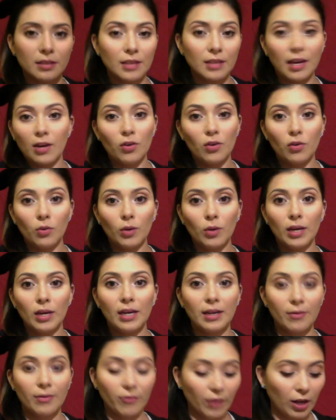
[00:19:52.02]
I don't know why
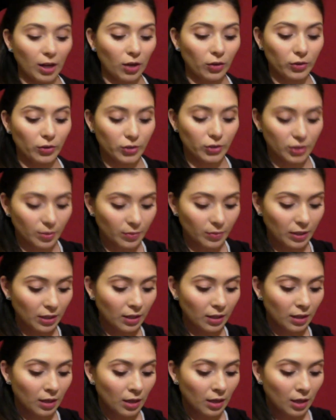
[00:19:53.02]
it fell or something.
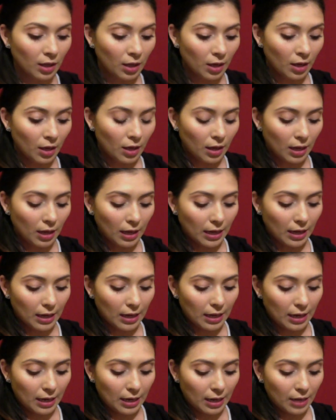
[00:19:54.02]

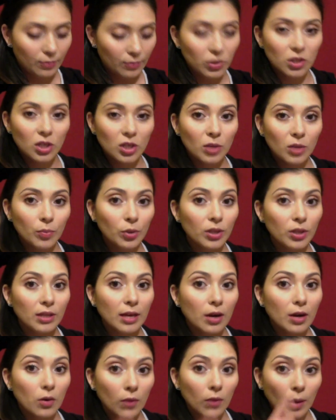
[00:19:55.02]
And I'm just going to put that
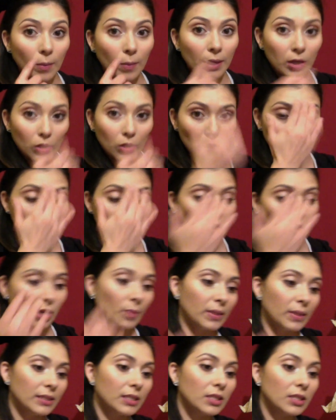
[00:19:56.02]
around my nose and on my
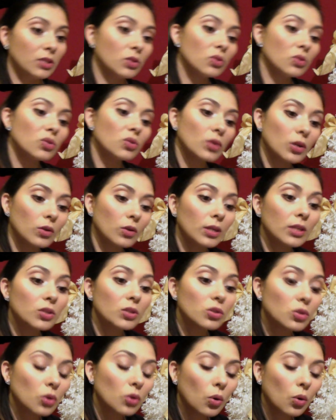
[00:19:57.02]
T-zone so I don't get
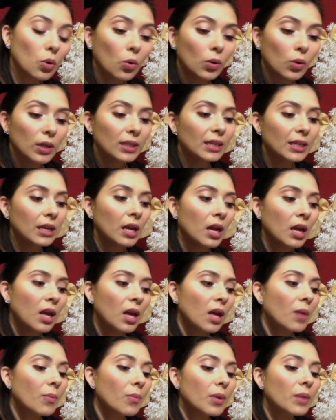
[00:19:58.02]
so oily.
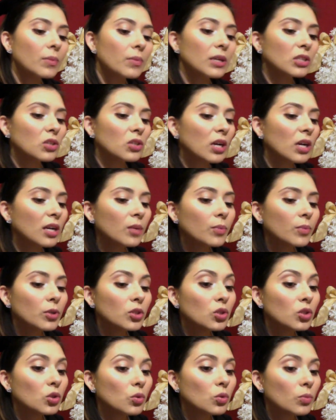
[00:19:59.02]
But I'm not trying to put
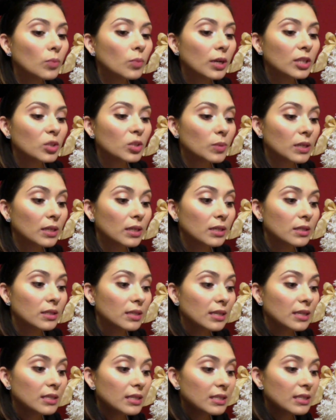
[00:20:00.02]
too much because,
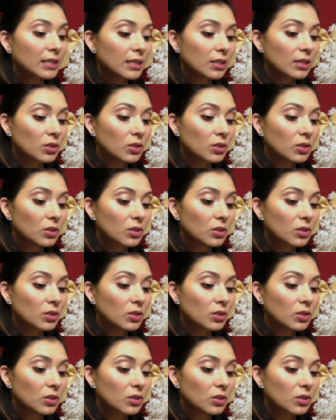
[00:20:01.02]
as I said, it's